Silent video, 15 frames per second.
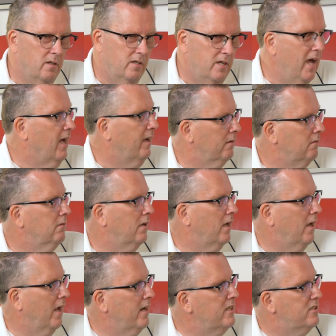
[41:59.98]
yeah.
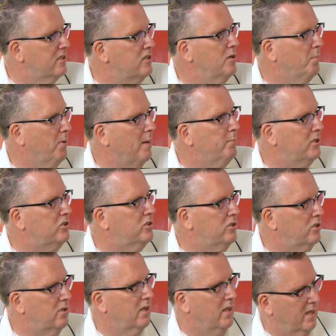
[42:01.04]
And he said, "You probably,"
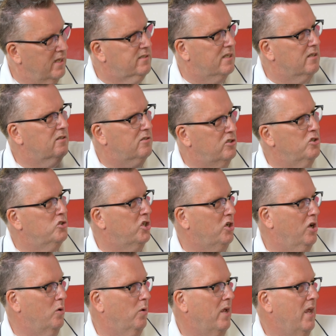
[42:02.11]
he said, "You should
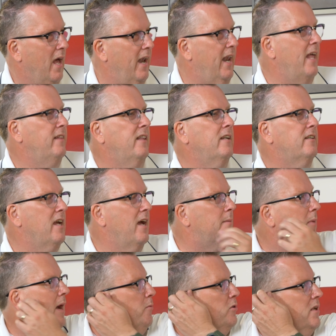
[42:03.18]
go." And at that
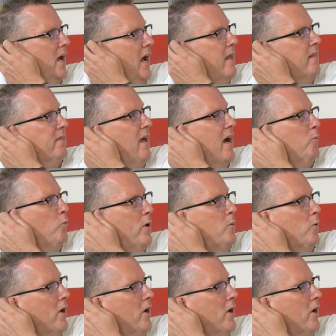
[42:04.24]
time, I was, I thought we